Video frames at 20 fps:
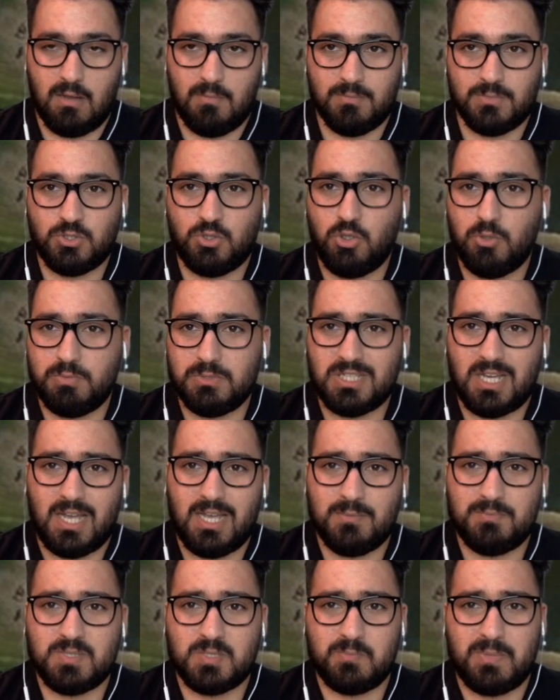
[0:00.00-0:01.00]
troop
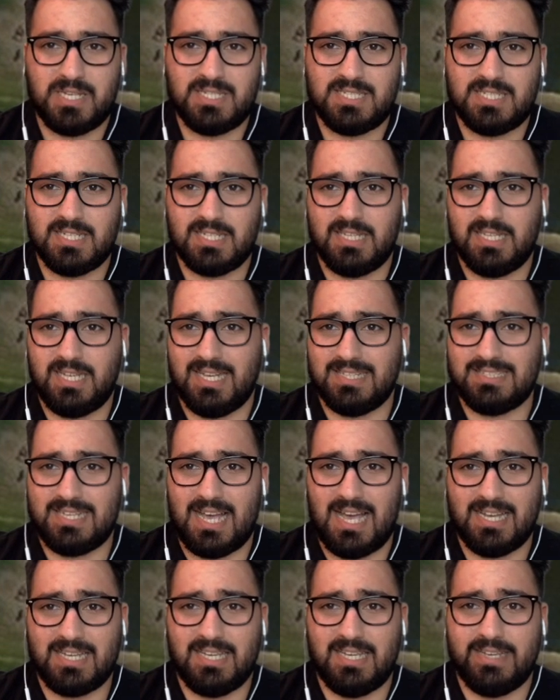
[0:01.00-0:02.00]
types, basically
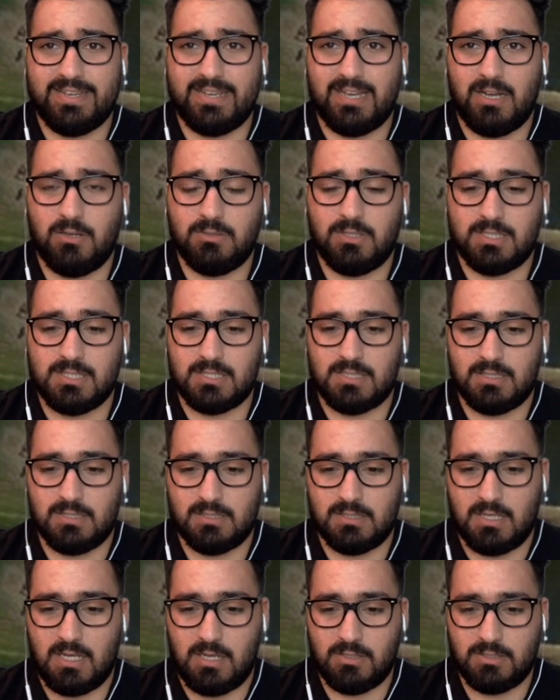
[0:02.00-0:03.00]
attacking, how
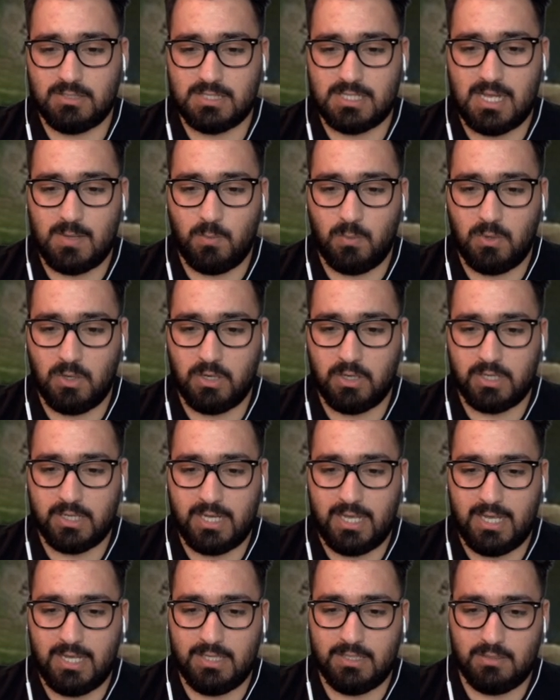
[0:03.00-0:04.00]
does that work,
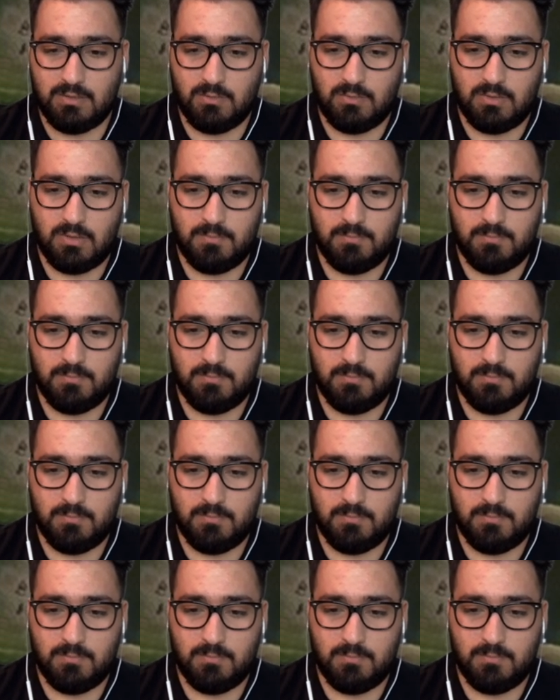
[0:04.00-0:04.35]
and